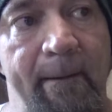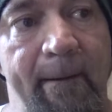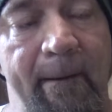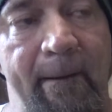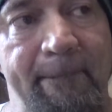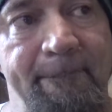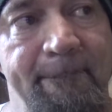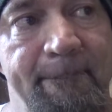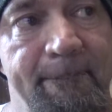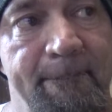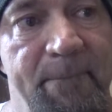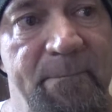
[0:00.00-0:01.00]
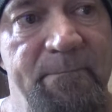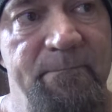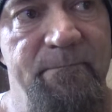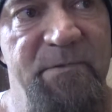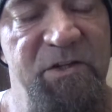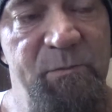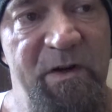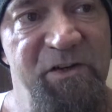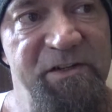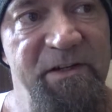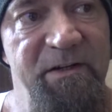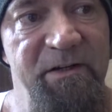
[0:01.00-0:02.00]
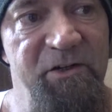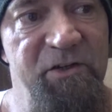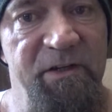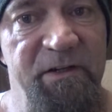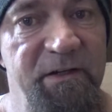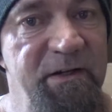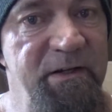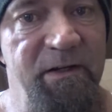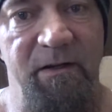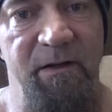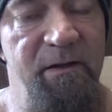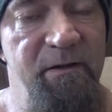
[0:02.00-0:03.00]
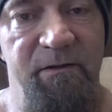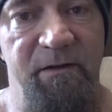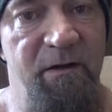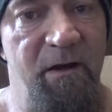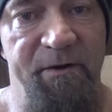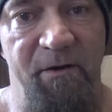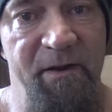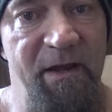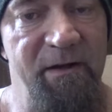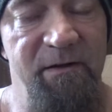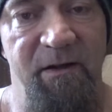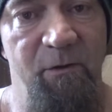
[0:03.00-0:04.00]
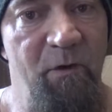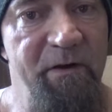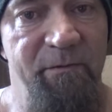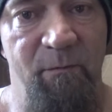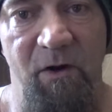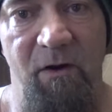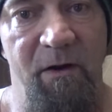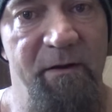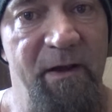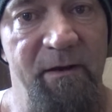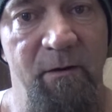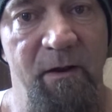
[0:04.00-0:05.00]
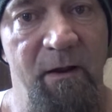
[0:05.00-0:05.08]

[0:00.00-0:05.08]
um, especially initially, you need to, uh, to, cut all that, get away from all of that.